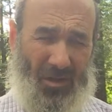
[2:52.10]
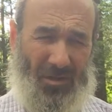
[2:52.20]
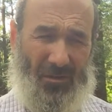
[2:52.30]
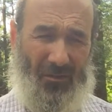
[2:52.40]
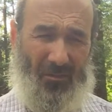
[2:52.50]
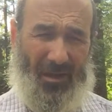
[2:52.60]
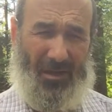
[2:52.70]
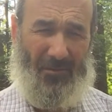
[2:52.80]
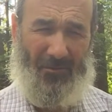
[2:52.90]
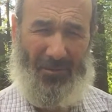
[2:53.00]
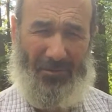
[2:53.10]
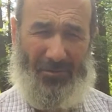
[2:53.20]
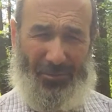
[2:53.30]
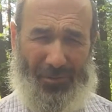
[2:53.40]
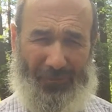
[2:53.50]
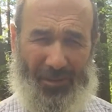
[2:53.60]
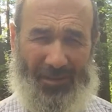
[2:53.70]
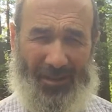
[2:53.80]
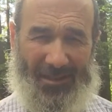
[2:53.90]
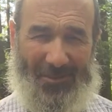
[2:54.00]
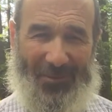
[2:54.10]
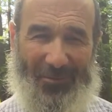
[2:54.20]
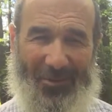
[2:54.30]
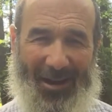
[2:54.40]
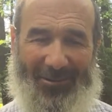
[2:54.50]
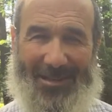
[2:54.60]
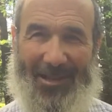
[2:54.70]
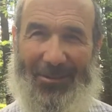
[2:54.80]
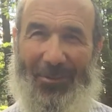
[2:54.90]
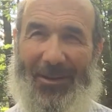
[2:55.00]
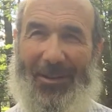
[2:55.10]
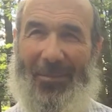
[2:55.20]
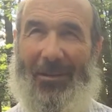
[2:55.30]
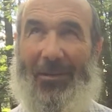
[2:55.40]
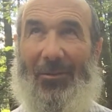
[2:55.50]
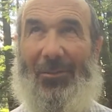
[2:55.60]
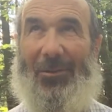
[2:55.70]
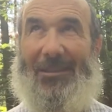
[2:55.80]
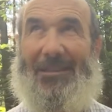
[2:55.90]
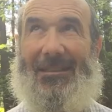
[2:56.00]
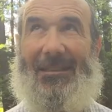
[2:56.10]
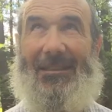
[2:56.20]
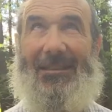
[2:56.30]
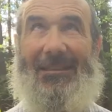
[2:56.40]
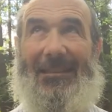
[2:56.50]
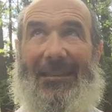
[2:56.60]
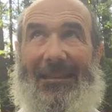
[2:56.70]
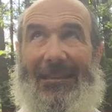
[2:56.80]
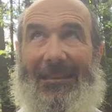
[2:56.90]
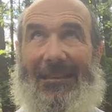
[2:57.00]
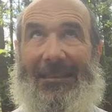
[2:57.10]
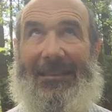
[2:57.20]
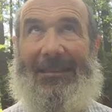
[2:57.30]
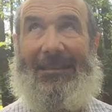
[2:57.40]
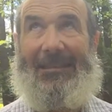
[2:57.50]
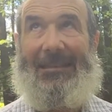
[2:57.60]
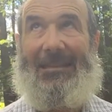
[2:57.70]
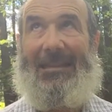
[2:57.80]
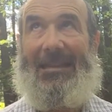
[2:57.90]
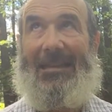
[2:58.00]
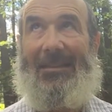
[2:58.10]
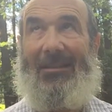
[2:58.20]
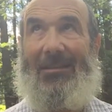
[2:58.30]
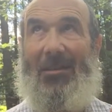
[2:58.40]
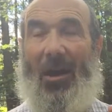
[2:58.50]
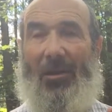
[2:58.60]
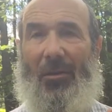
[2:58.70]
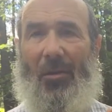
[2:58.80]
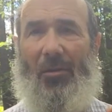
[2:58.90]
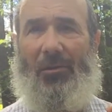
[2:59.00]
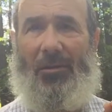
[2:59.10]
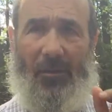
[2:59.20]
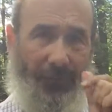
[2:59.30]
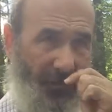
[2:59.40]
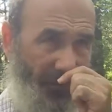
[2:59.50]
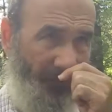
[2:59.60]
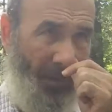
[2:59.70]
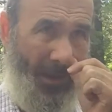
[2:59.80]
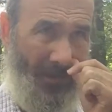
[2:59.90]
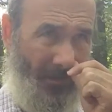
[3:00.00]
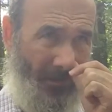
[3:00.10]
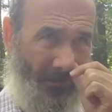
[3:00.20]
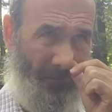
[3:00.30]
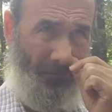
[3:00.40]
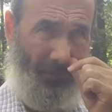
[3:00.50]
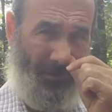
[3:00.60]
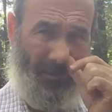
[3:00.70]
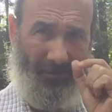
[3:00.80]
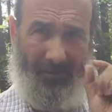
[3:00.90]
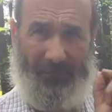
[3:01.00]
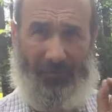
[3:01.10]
So the way, very briefly, because I could spend 4 hours now, the way the amygdala works is it does not know the difference of past, present, and